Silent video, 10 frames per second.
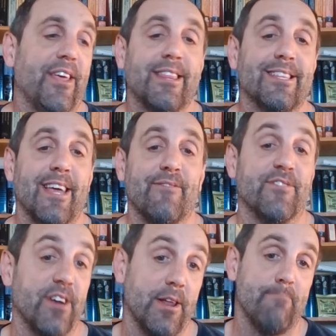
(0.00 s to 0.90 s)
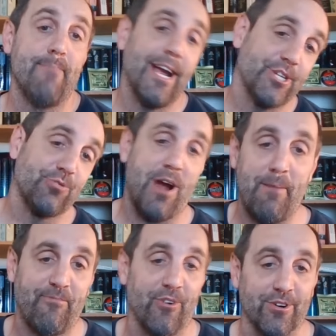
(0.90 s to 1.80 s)
think that they've done a mic
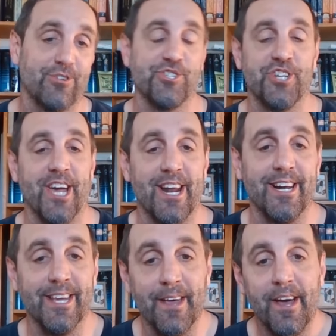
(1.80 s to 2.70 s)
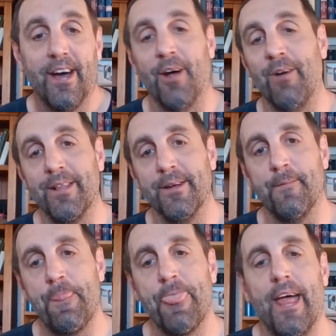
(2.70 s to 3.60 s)
drop on Christianity right there.